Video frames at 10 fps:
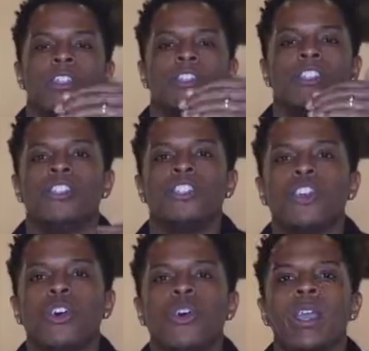The
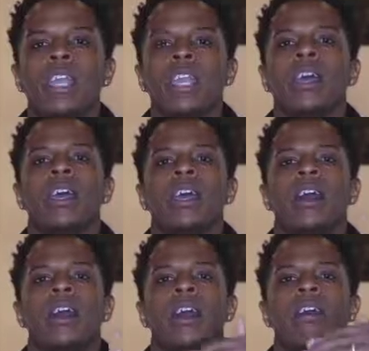joy
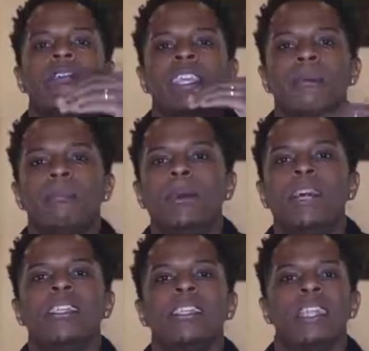of the
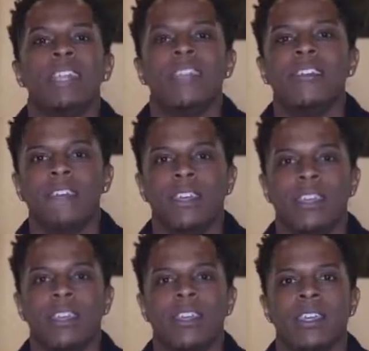abundant
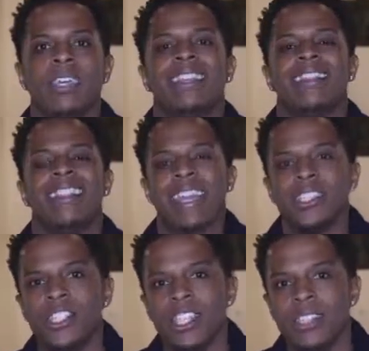living that
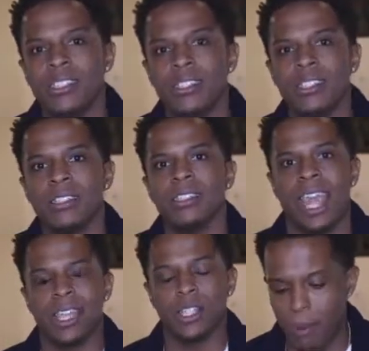Jesus
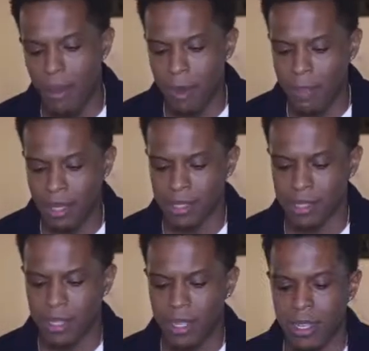has
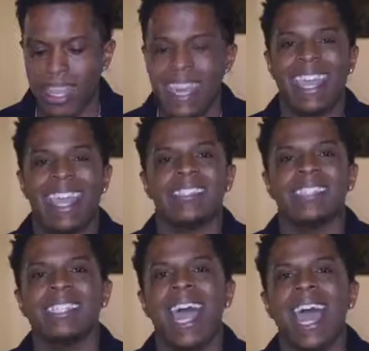promised is
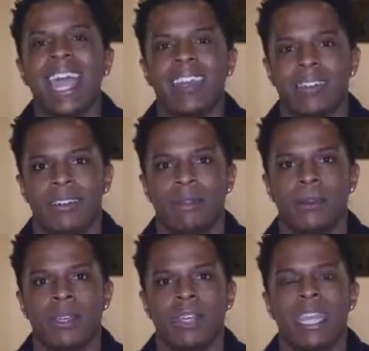tied up
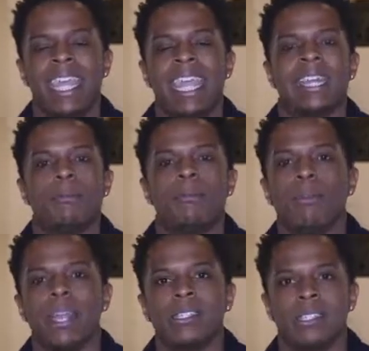in
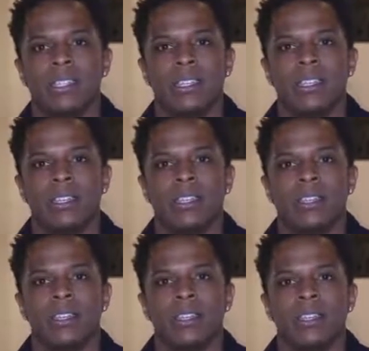embracing
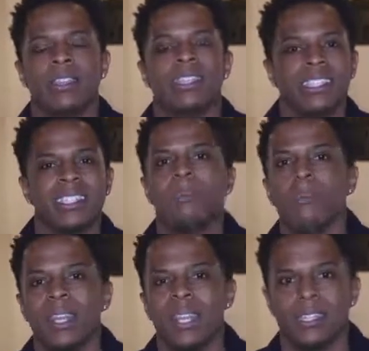the
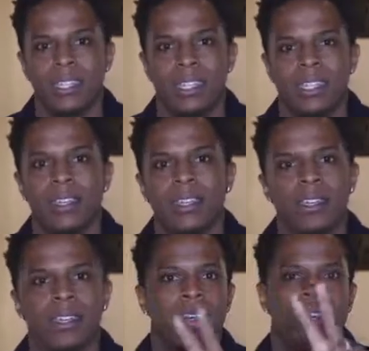simplicity
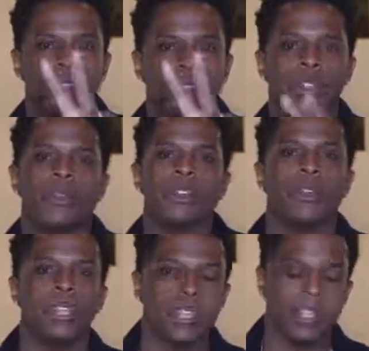of two
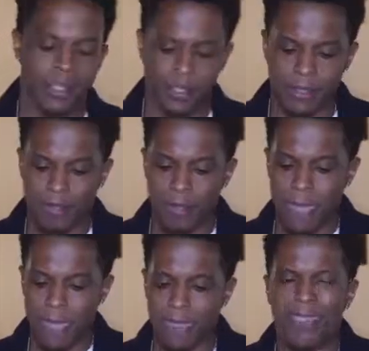ingredients.
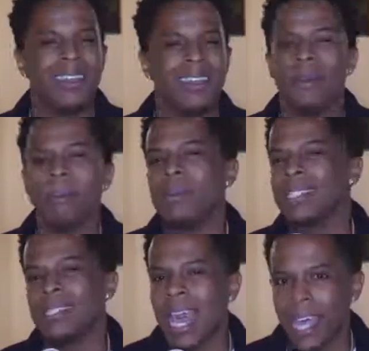
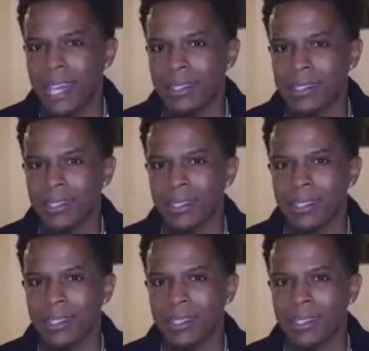Besides,